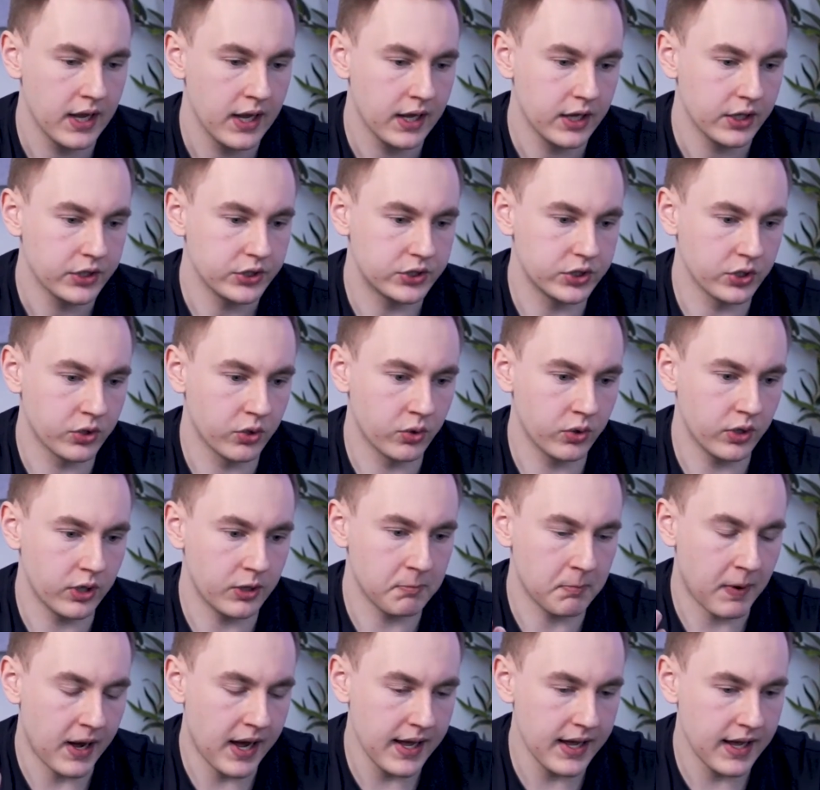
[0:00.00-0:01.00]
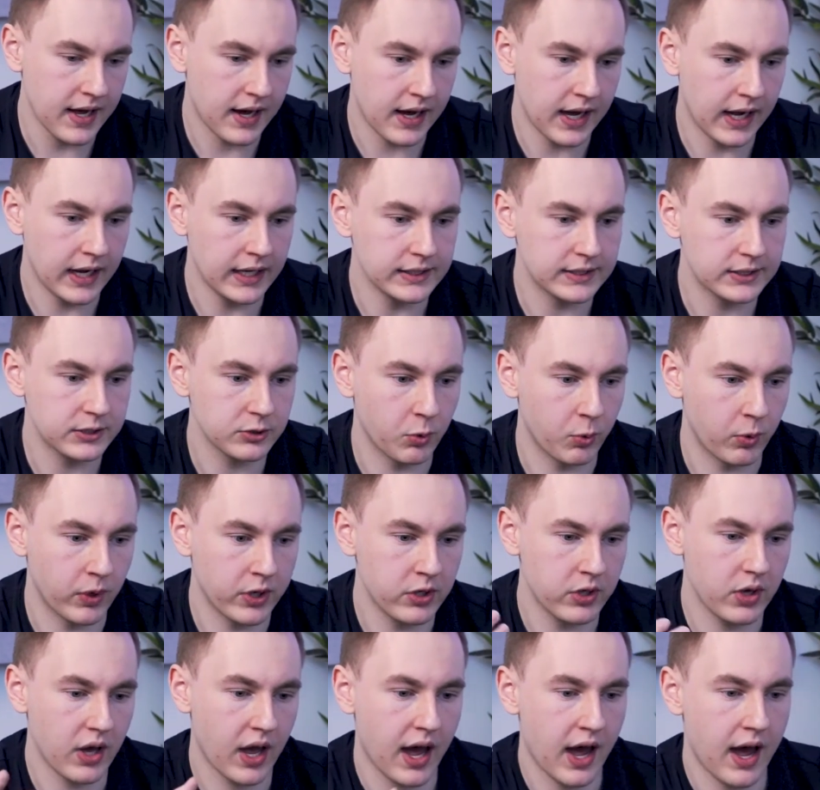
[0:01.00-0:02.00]
So in my eyes, when
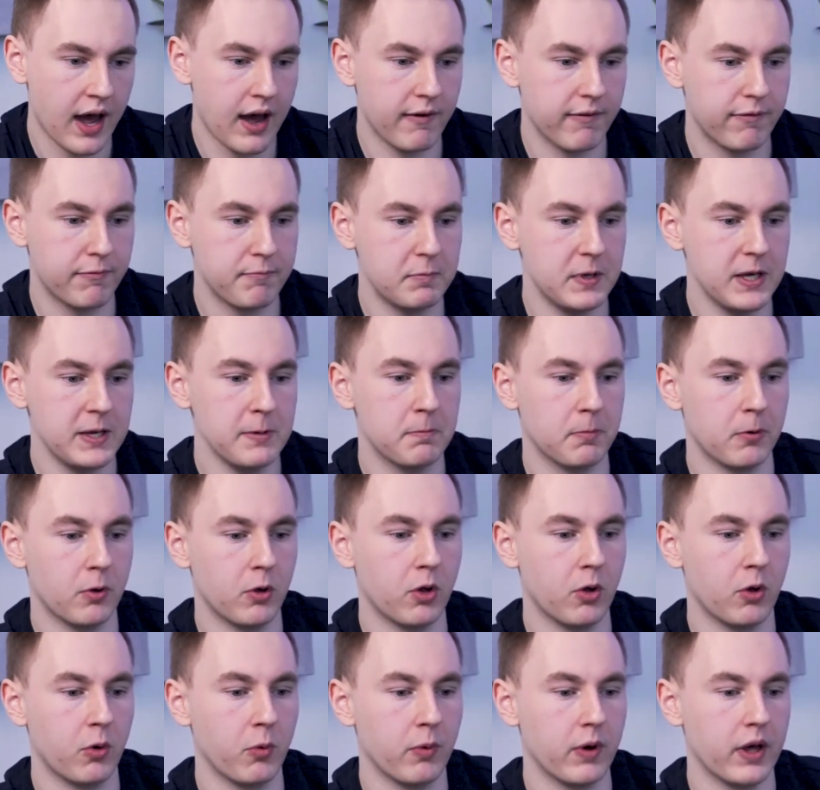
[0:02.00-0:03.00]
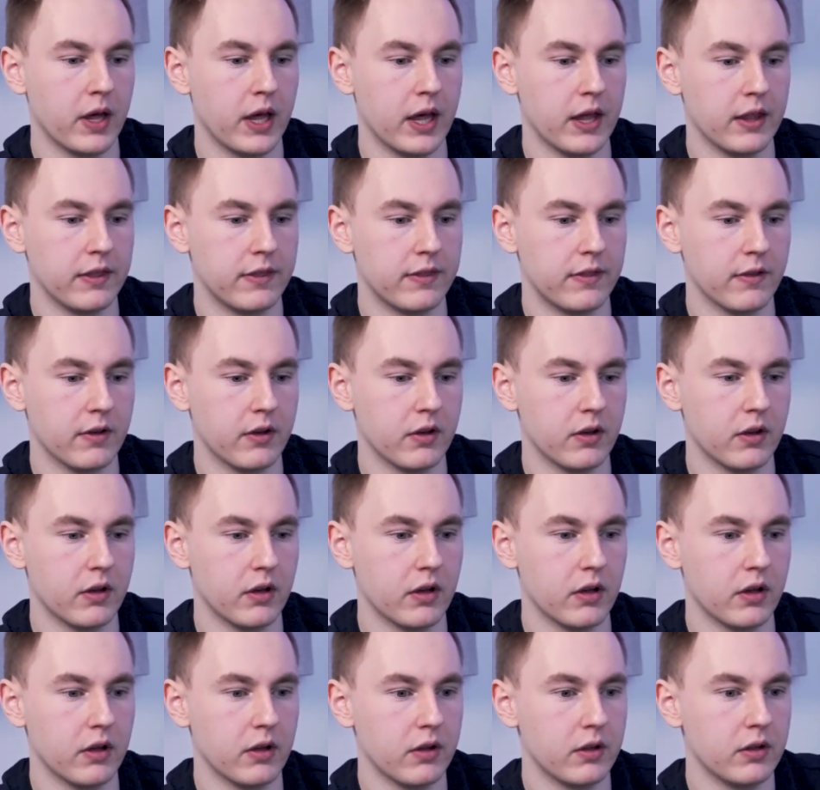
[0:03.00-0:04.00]
you have people with,
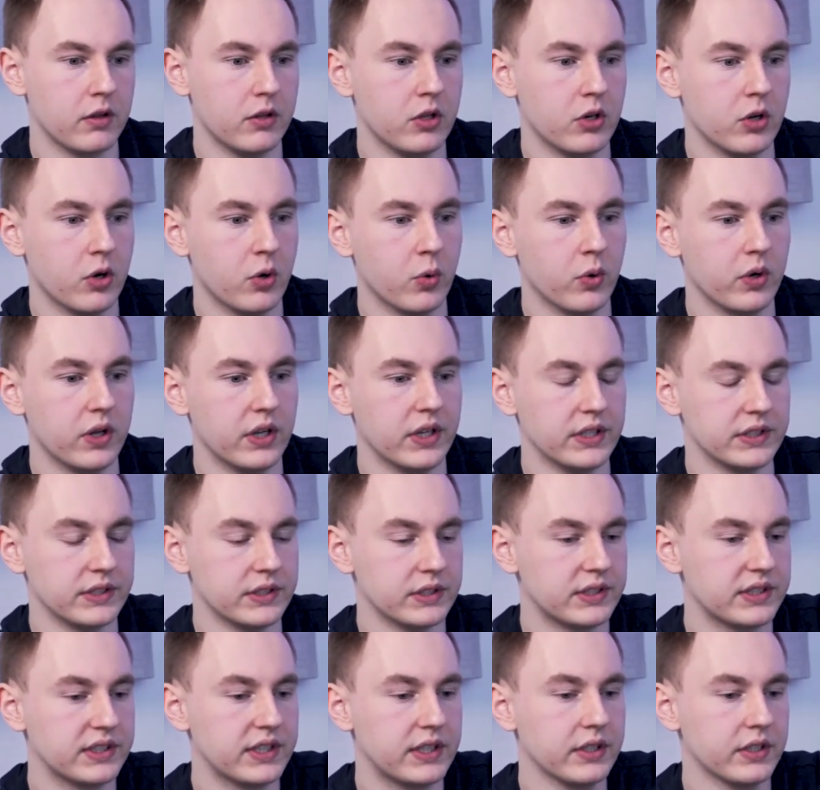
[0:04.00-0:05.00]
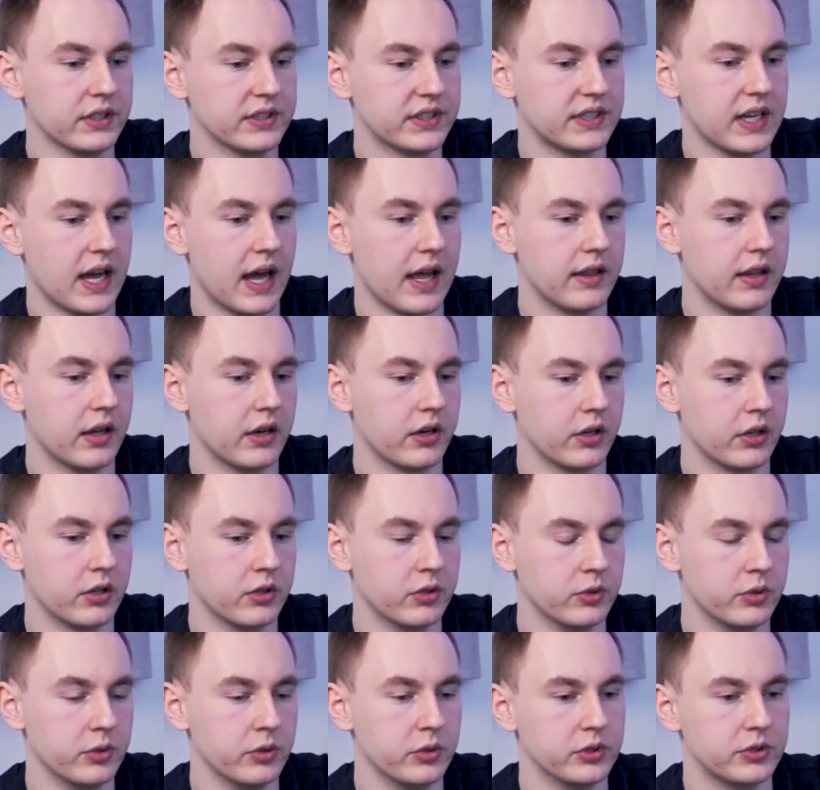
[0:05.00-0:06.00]
a skill set that
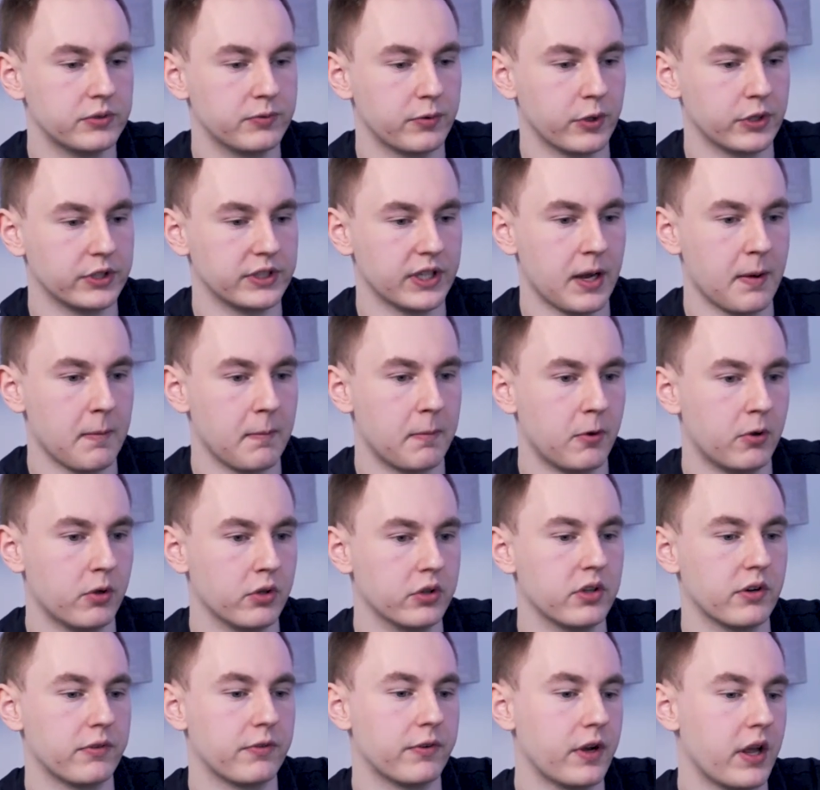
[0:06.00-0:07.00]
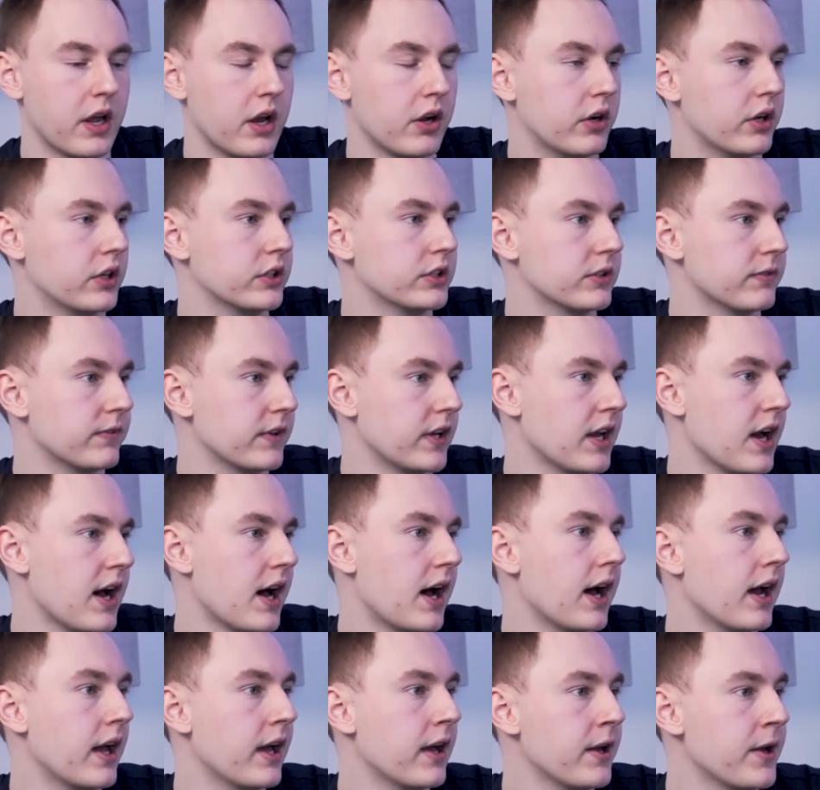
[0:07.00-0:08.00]
includes, for example, different areas of
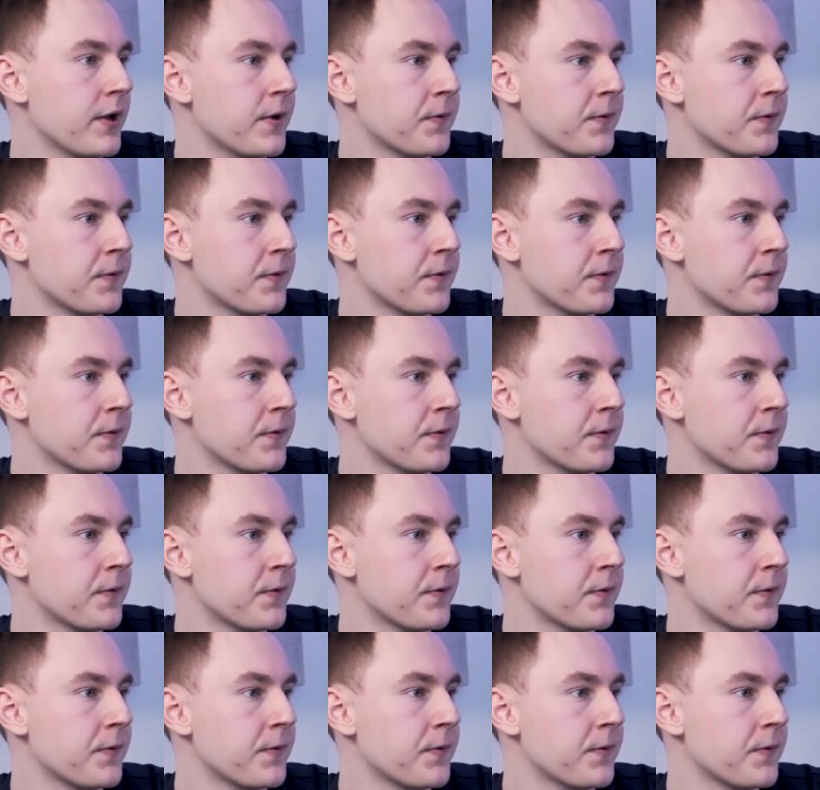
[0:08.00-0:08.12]
AI,